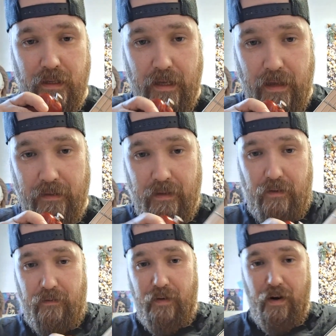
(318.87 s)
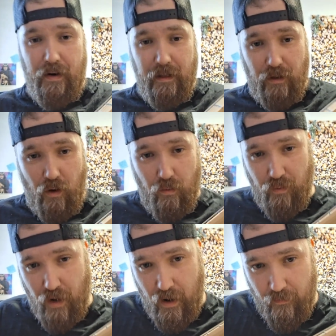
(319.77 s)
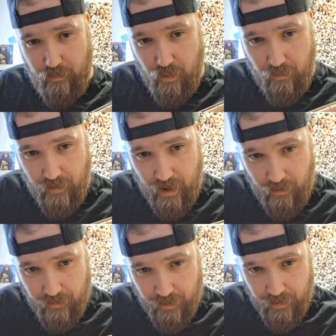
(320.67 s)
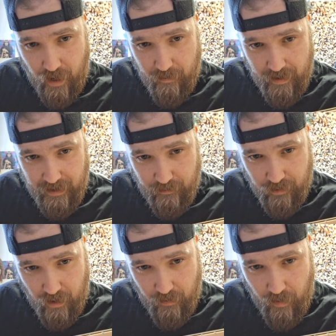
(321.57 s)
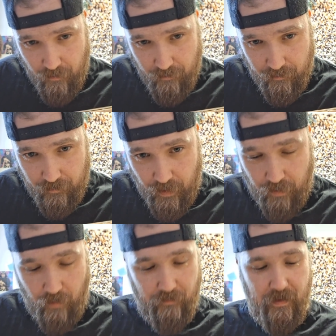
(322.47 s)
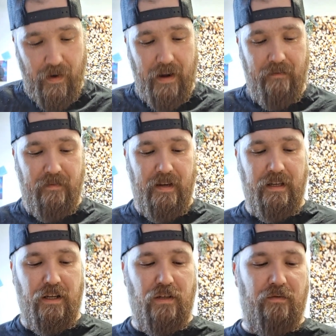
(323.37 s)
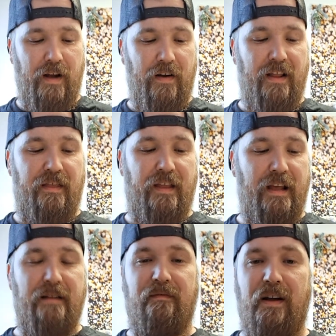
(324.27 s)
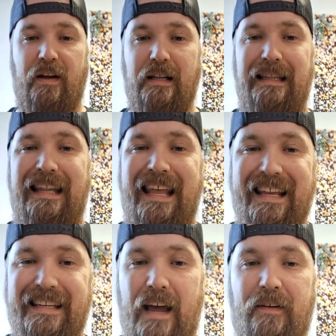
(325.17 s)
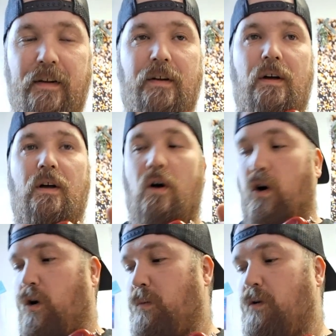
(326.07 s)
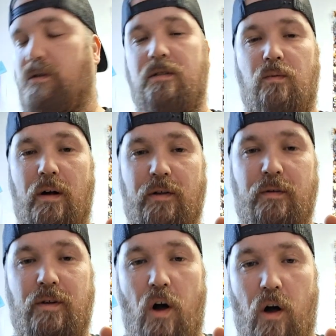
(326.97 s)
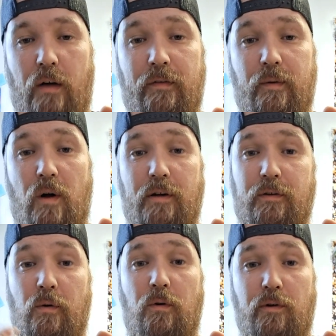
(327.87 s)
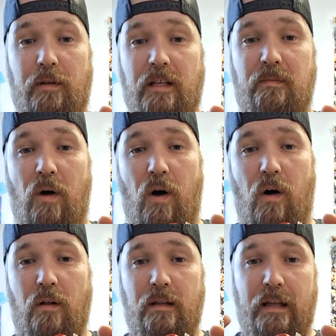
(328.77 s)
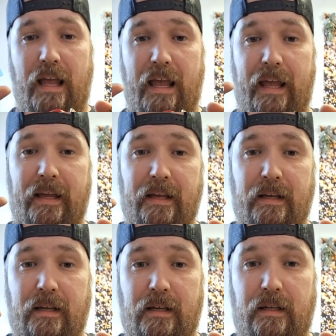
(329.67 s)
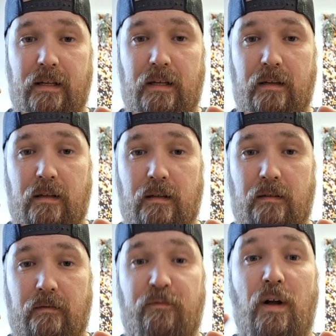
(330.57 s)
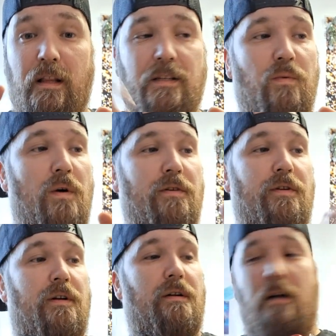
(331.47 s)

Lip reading: And they're very low profile. They're not medium jumbo. They're very vintage, very thin, very laid down. Almost what you'd call, if you were on an older Les Paul, a fretless wonder.